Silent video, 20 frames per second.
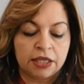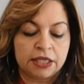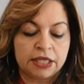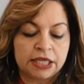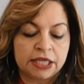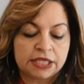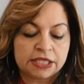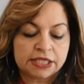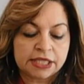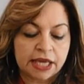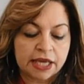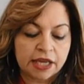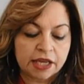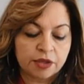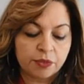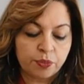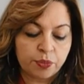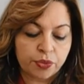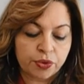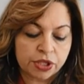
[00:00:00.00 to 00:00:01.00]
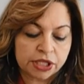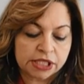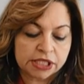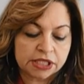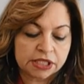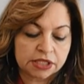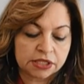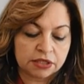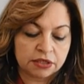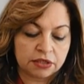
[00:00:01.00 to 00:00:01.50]
The second
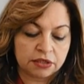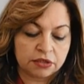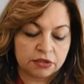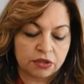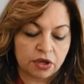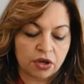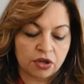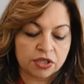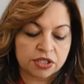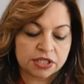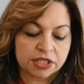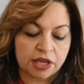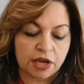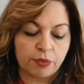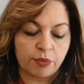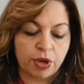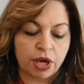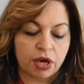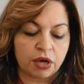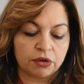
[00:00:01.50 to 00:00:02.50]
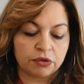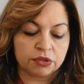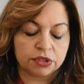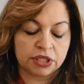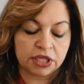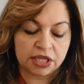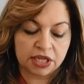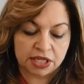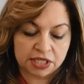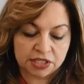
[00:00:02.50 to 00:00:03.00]
part talks
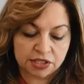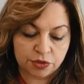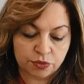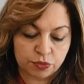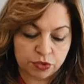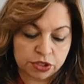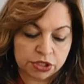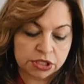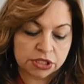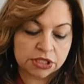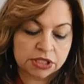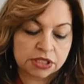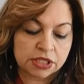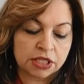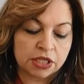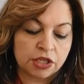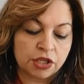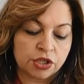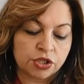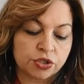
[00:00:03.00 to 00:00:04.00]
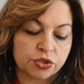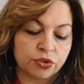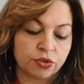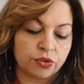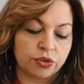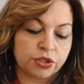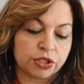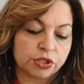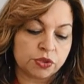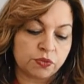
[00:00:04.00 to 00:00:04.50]
about the customers.
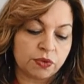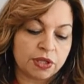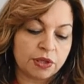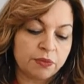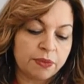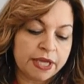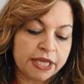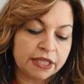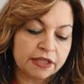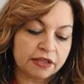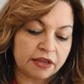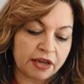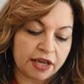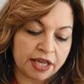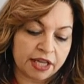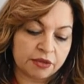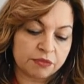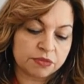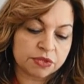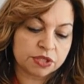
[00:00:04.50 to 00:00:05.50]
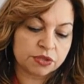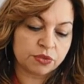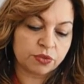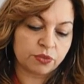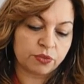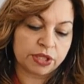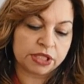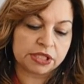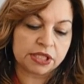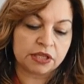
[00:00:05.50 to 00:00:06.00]
So there will be times
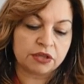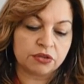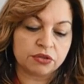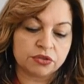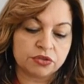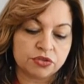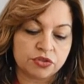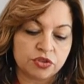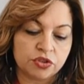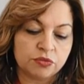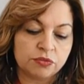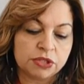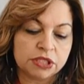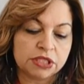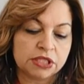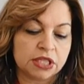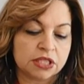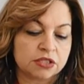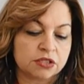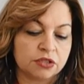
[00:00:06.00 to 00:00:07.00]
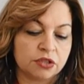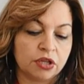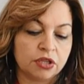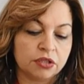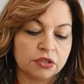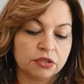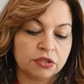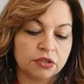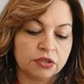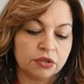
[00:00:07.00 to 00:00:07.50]
where a consumer does
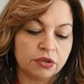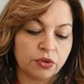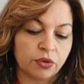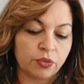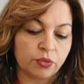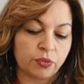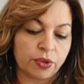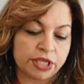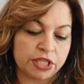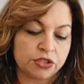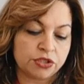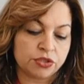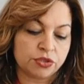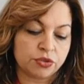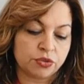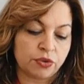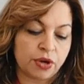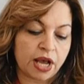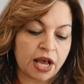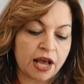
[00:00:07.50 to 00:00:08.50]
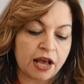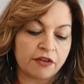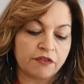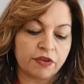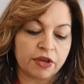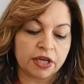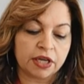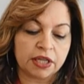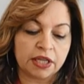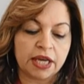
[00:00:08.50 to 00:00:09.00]
not wish to
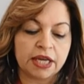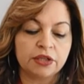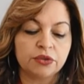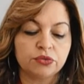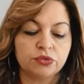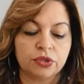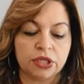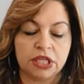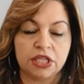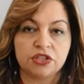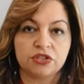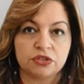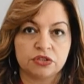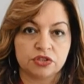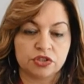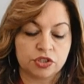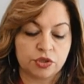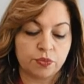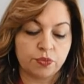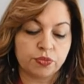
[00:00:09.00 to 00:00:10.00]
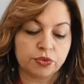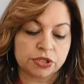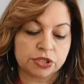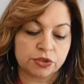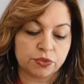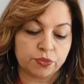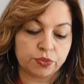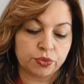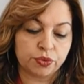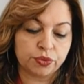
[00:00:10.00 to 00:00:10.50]
have a client relationship
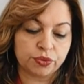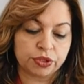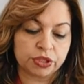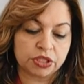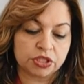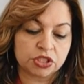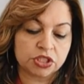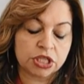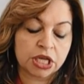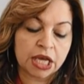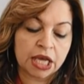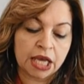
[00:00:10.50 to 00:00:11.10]
with the brokerage.